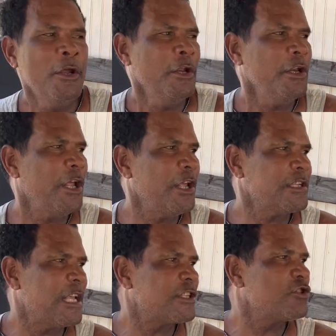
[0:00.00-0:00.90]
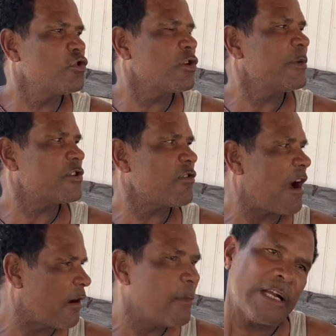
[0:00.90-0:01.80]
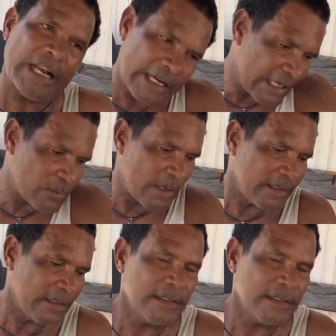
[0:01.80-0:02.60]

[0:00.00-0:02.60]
It used to be strong. I'm gonna like this one here.